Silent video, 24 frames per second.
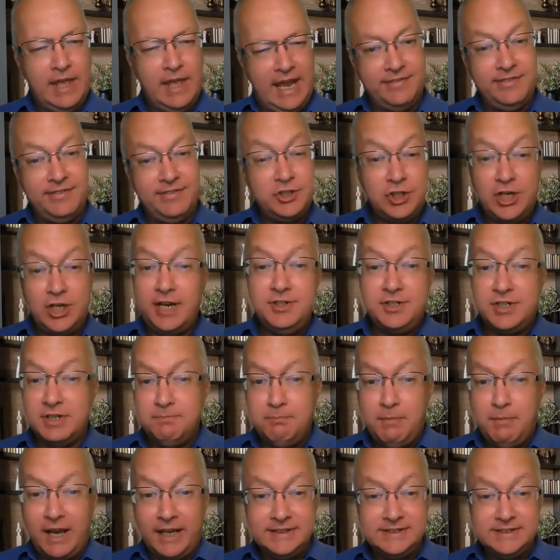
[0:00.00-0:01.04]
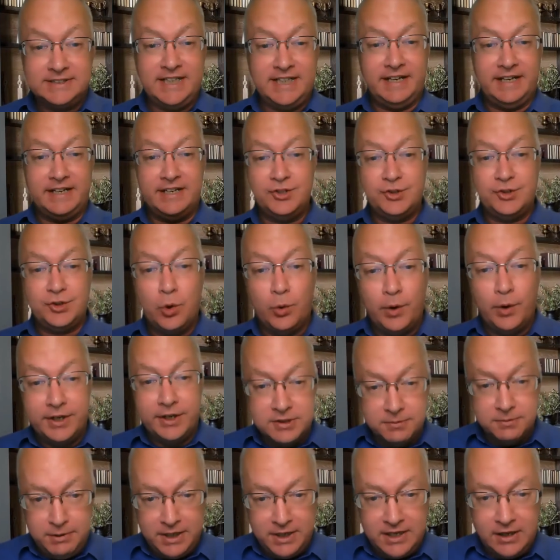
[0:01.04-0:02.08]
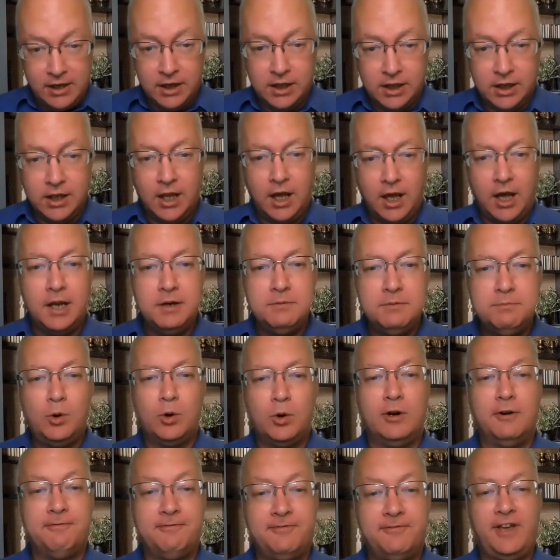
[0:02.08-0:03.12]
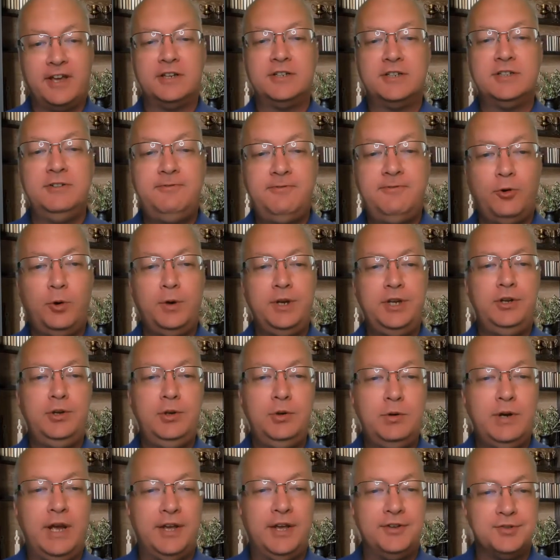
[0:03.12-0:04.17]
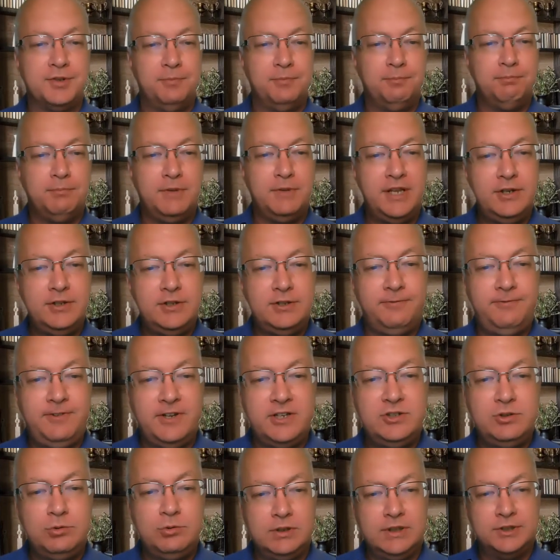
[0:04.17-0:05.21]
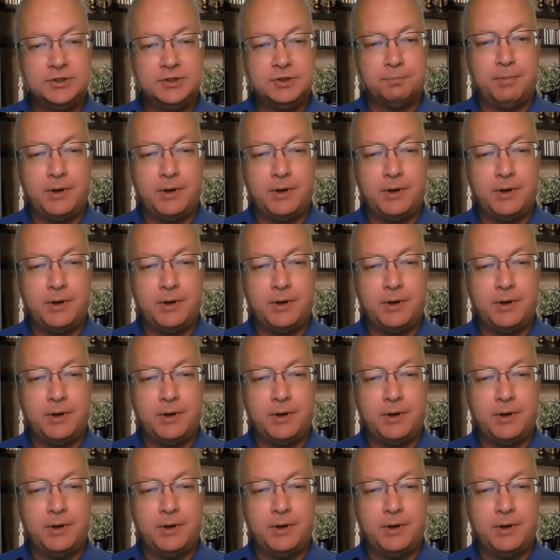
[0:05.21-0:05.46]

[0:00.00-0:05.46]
And the change in mindset is going to be a lot more effective for you as an individual, as a